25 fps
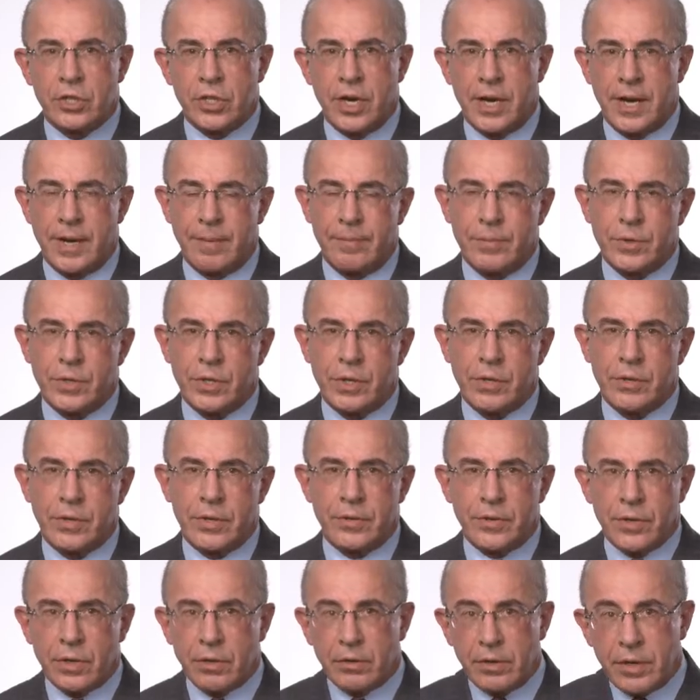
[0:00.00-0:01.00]
shape so
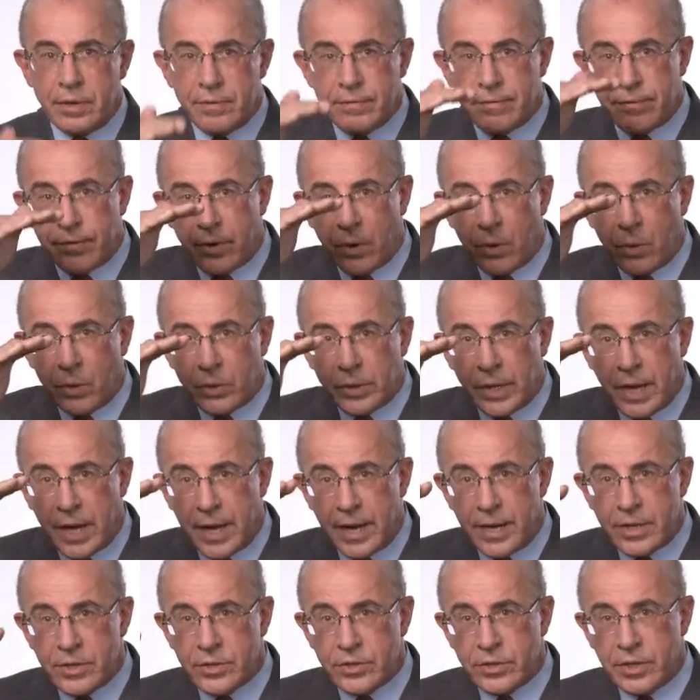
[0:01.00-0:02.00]
that the lid fold
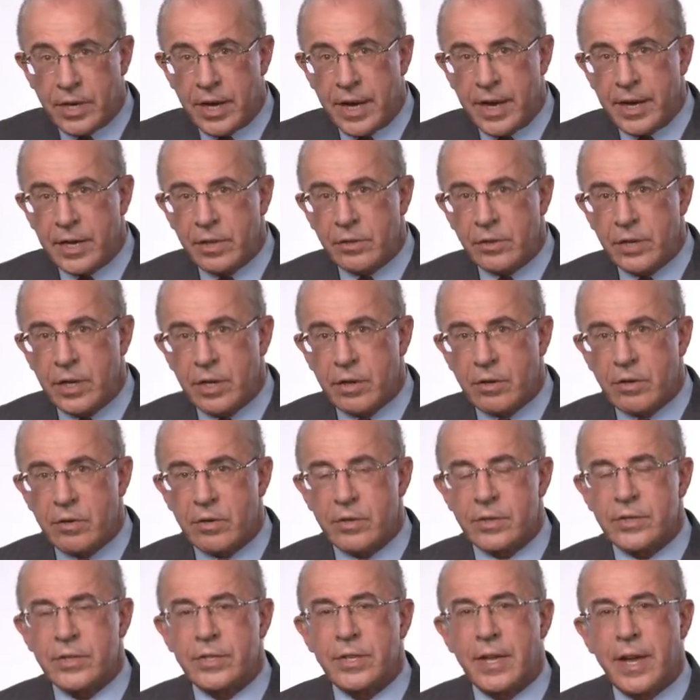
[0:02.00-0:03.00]
hangs diagonally
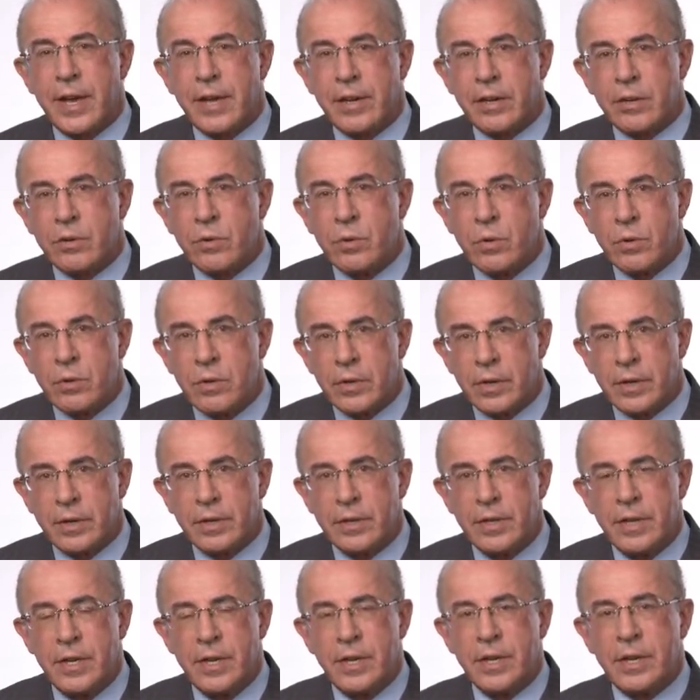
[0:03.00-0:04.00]
across the outer
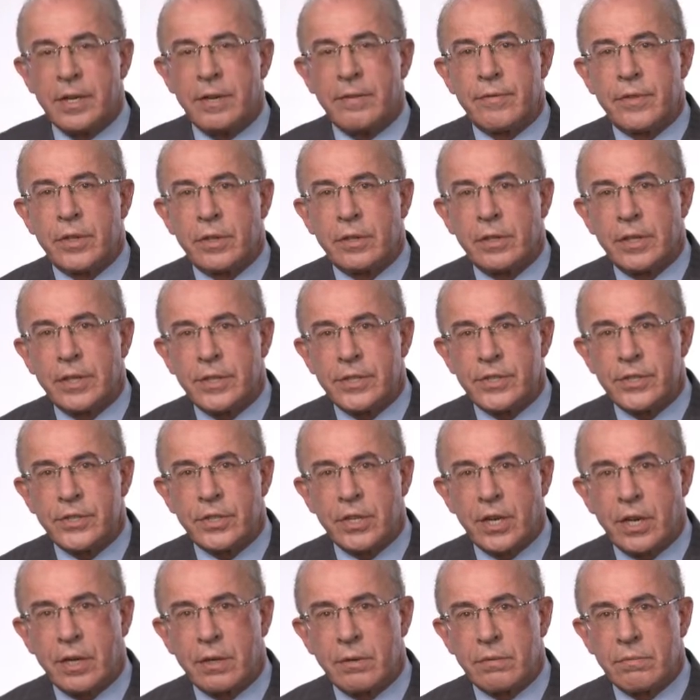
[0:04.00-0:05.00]
corner of the lid
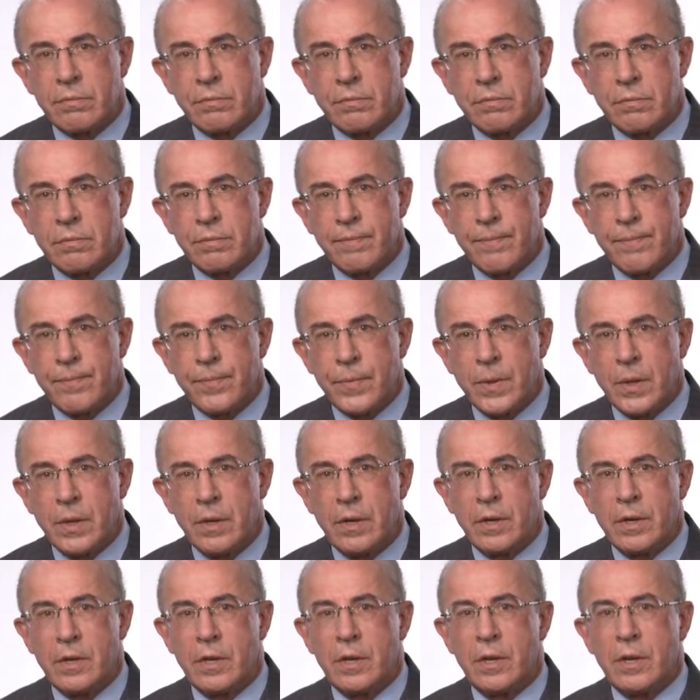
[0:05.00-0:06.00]
skin.
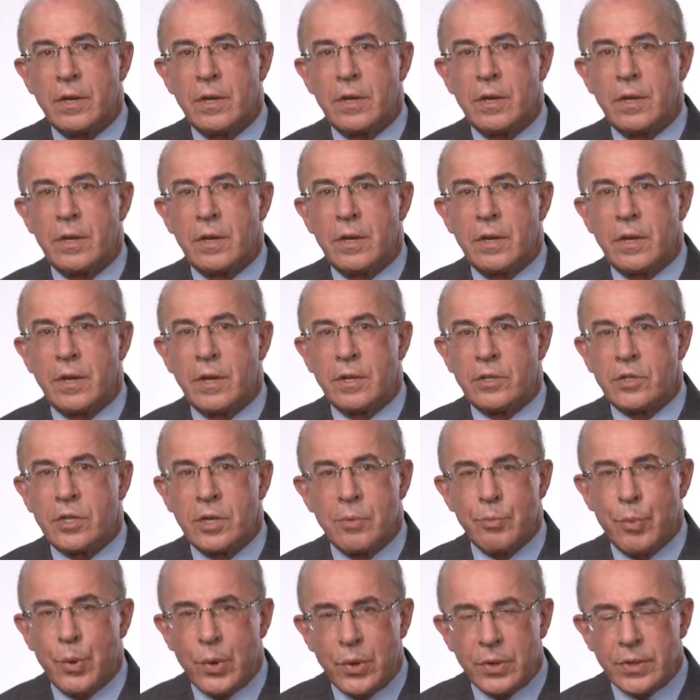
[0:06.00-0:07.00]
It's
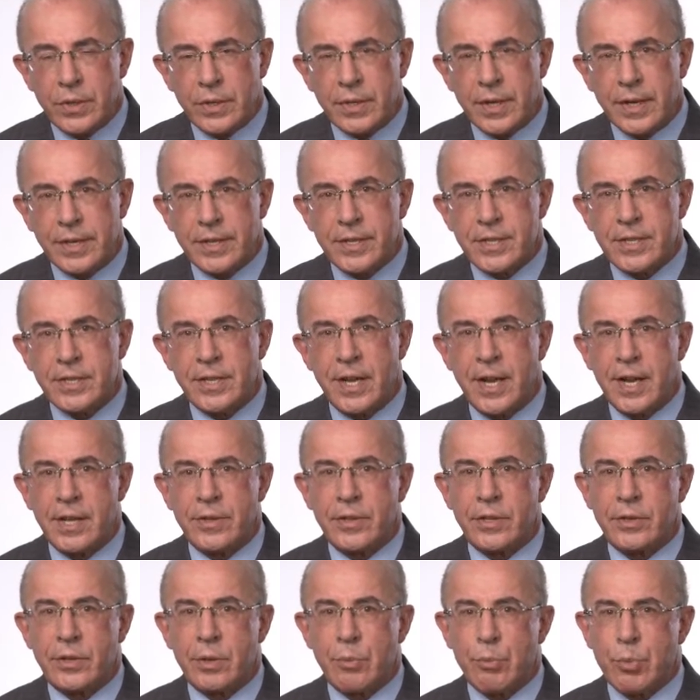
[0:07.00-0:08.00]
important to
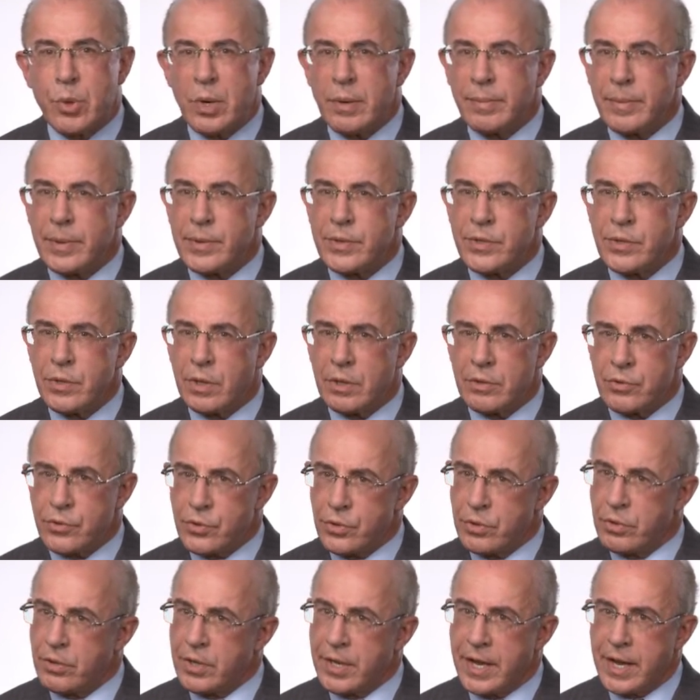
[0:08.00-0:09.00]
understand that the problem is not
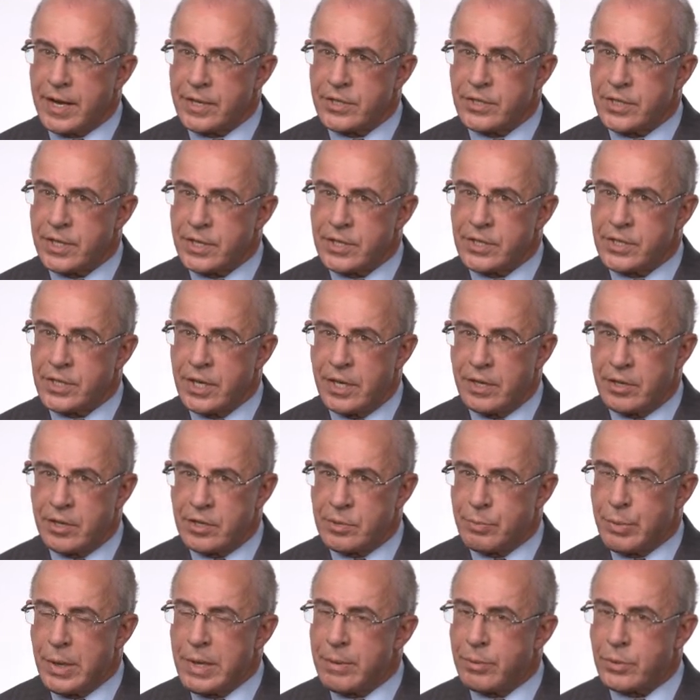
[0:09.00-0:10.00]
truly excess skin
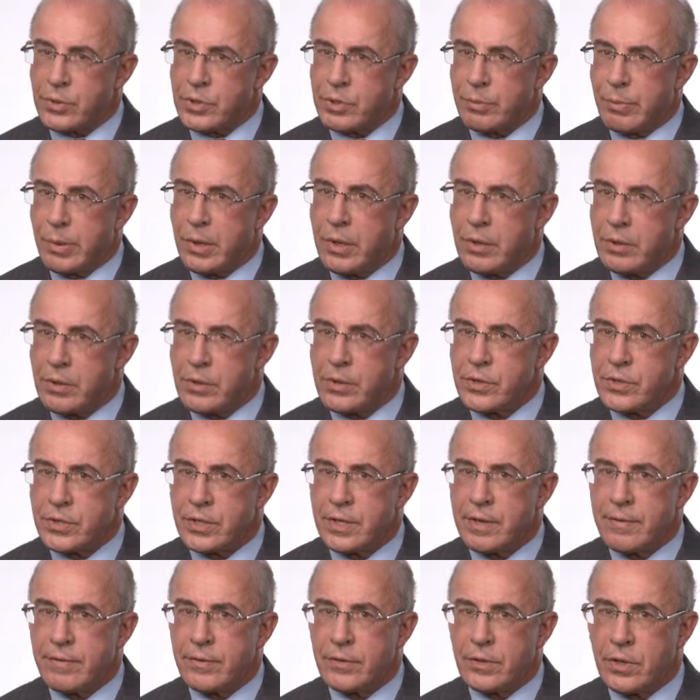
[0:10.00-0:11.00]
as people suppose,
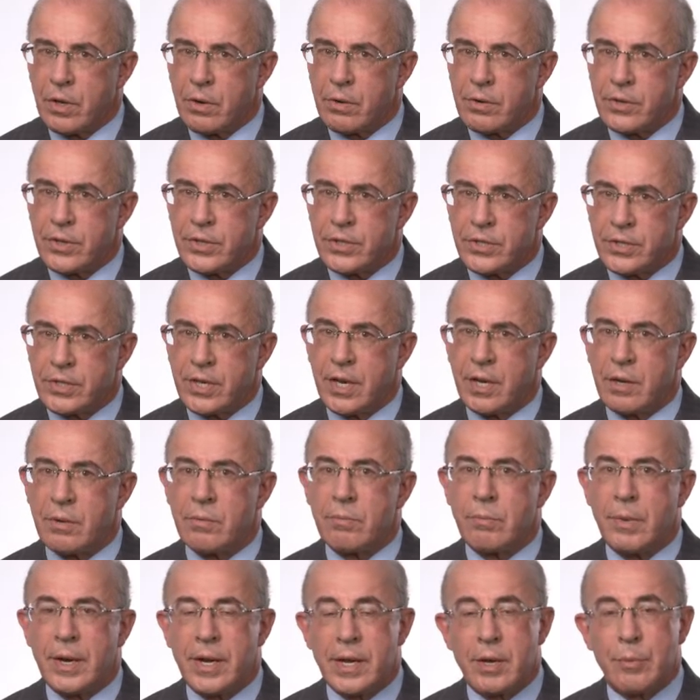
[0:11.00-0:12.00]
even though the
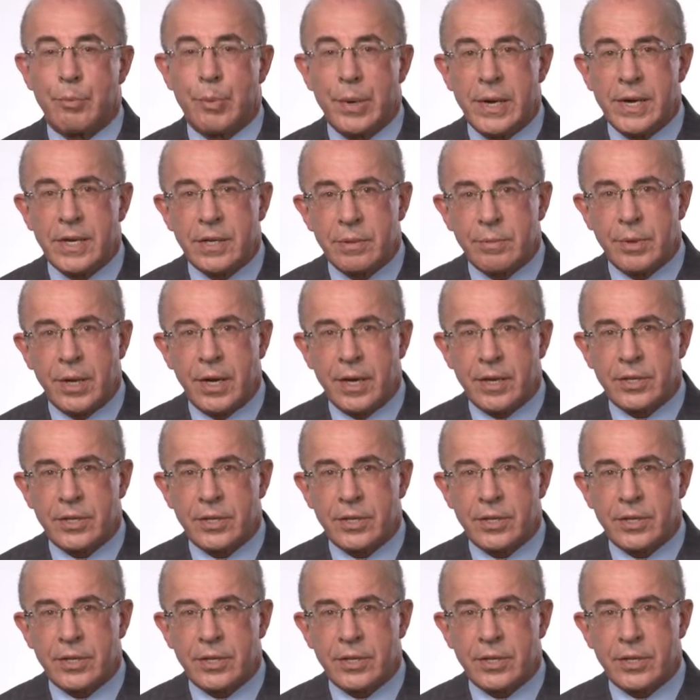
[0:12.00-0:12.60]
skin may appear to be